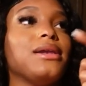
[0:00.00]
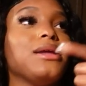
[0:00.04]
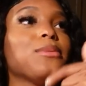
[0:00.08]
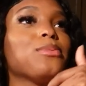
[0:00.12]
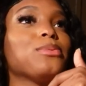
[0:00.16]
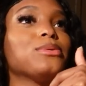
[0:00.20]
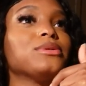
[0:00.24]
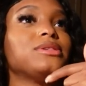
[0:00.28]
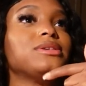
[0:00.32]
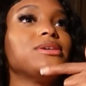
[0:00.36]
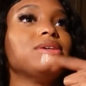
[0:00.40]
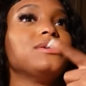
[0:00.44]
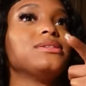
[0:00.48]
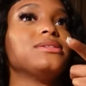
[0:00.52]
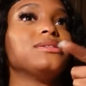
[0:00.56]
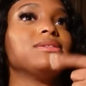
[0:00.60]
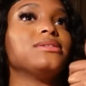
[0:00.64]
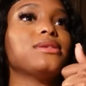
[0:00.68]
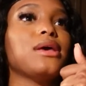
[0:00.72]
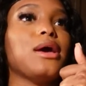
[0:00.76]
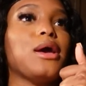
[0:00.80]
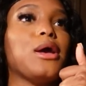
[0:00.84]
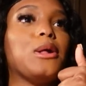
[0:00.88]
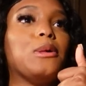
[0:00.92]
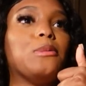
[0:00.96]
Then proceeds to
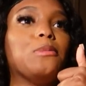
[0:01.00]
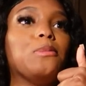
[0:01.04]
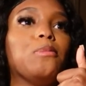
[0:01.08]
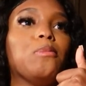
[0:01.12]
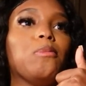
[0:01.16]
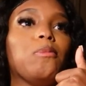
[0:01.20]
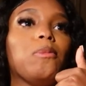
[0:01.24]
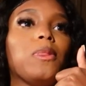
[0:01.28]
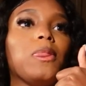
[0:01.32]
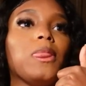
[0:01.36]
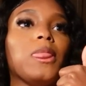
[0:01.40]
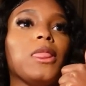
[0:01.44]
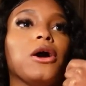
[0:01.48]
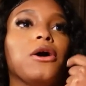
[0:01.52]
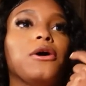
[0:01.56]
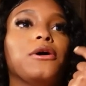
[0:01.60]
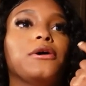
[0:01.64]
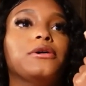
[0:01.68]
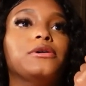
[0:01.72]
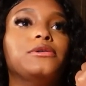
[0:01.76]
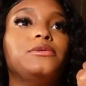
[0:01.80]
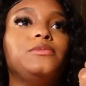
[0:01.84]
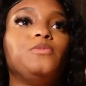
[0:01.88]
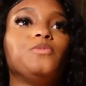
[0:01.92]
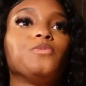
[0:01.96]
say,
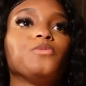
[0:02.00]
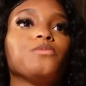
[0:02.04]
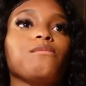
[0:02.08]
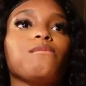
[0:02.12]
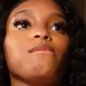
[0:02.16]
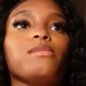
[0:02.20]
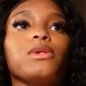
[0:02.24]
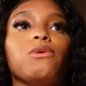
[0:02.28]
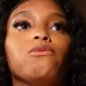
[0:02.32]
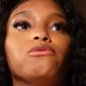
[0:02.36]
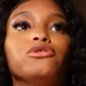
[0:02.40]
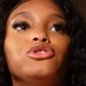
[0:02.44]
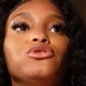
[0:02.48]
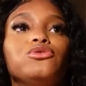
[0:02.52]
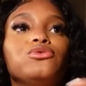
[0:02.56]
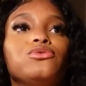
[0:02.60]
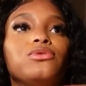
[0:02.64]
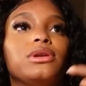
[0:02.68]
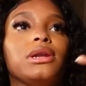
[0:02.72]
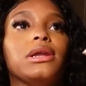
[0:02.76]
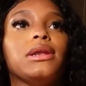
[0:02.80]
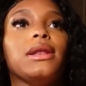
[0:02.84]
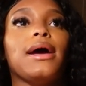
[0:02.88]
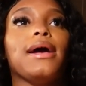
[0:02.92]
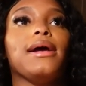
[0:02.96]
um, what you
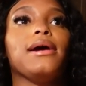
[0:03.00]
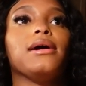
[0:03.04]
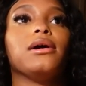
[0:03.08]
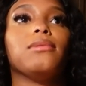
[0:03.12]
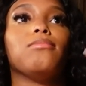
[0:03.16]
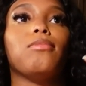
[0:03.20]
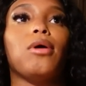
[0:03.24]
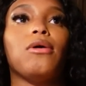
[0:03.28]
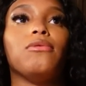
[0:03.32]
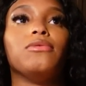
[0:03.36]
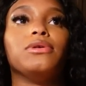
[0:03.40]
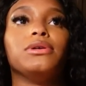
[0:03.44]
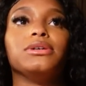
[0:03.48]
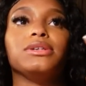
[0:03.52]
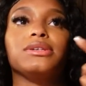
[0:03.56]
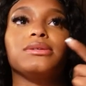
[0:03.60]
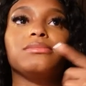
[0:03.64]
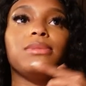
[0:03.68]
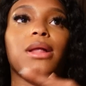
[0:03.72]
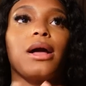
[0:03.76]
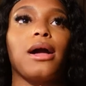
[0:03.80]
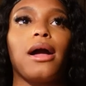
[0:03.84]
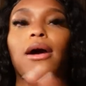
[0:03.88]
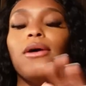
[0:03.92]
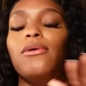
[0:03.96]
doing tonight? Come out with us. I'm
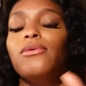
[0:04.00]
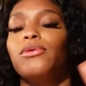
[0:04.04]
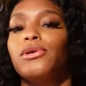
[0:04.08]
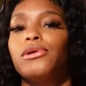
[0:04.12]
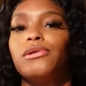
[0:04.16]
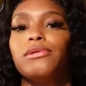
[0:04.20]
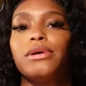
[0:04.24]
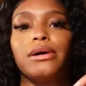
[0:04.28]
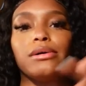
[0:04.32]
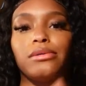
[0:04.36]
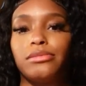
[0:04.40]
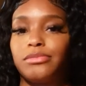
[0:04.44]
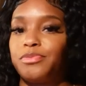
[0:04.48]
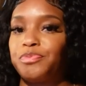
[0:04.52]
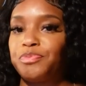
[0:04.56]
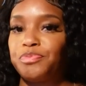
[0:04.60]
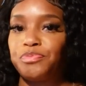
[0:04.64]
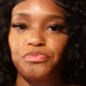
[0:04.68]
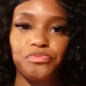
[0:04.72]
like, I don't go out.